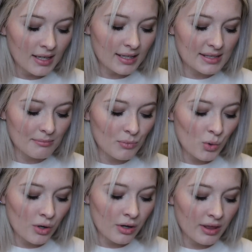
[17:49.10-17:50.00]
it's
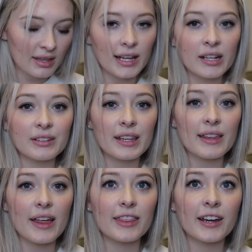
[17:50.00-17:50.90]
more than likely
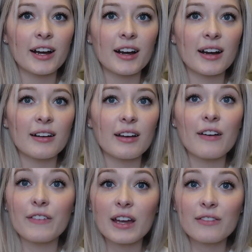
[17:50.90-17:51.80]
that they're a
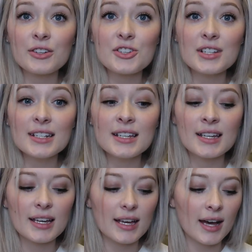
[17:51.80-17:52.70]
fake version.
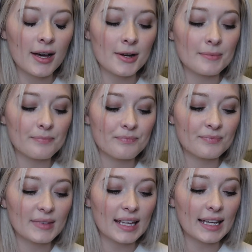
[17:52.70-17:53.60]
And
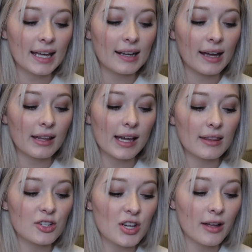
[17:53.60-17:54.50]
again, I like
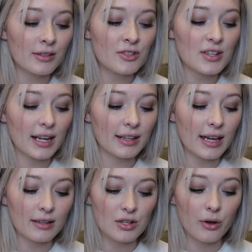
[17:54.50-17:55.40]
the challenge and I
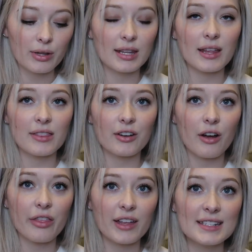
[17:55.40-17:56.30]
like knowing that they're
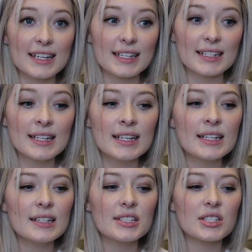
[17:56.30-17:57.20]
authentic.
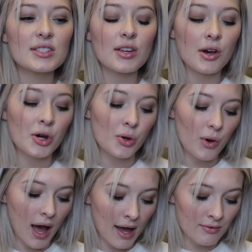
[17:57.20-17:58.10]

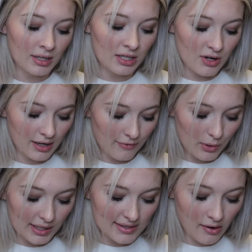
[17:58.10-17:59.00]
So I really try to
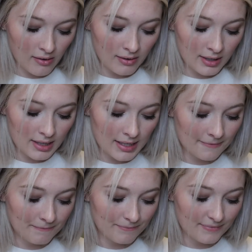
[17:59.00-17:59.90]
focus on
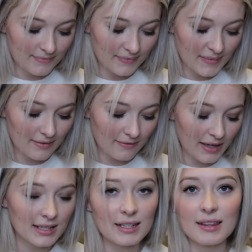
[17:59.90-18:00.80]

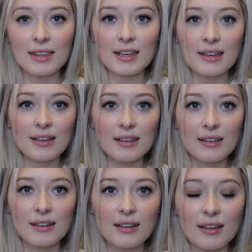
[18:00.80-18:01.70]
finding the
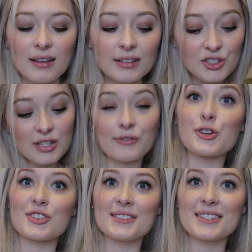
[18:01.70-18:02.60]
legit
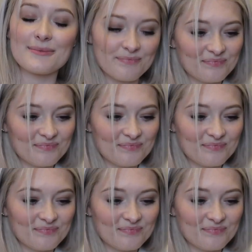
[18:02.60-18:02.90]
versions.